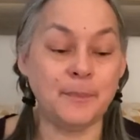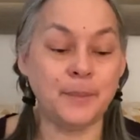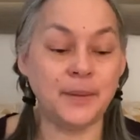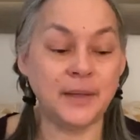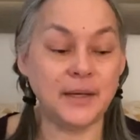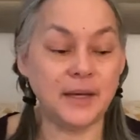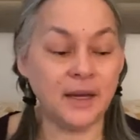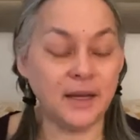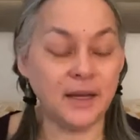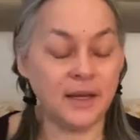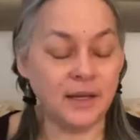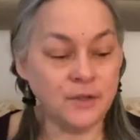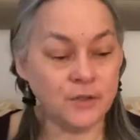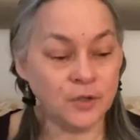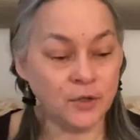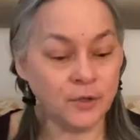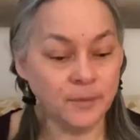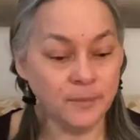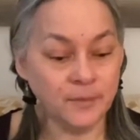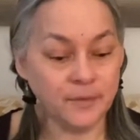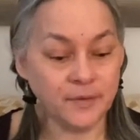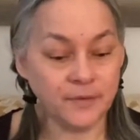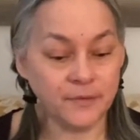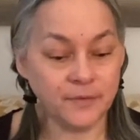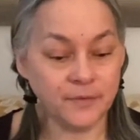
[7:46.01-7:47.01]
But in
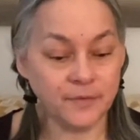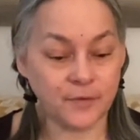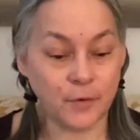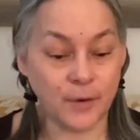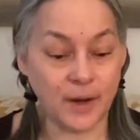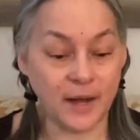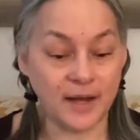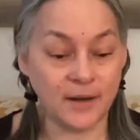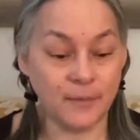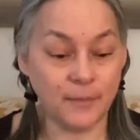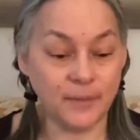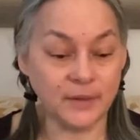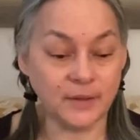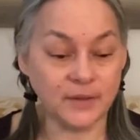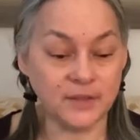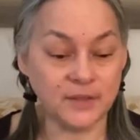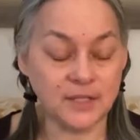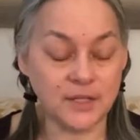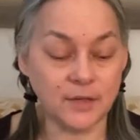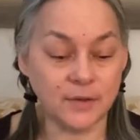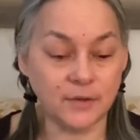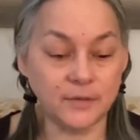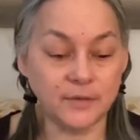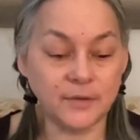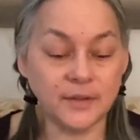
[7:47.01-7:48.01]
terms of crying real
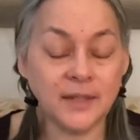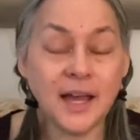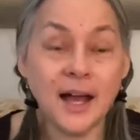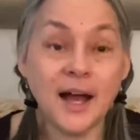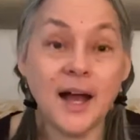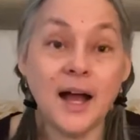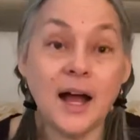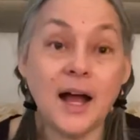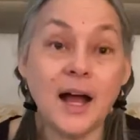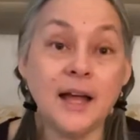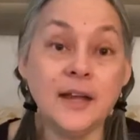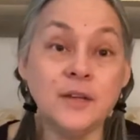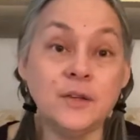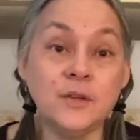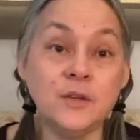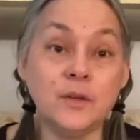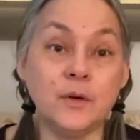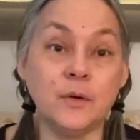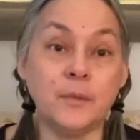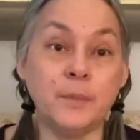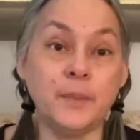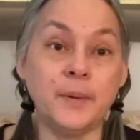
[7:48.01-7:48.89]
tears, yeah, I do.